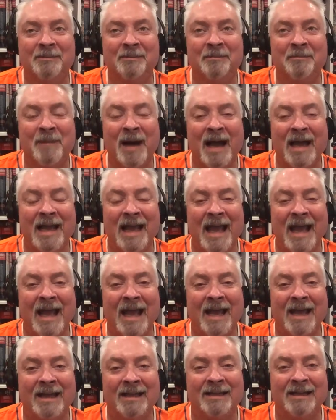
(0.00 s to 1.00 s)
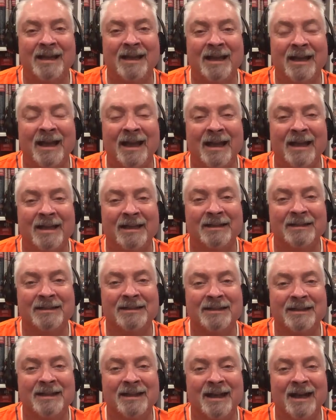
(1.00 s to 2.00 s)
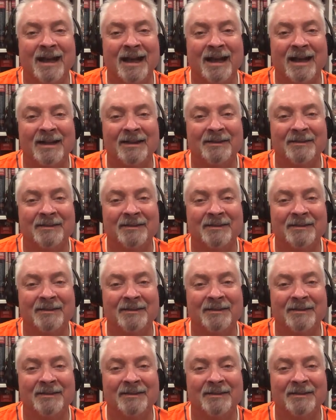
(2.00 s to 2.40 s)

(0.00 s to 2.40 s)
my aunt and uh,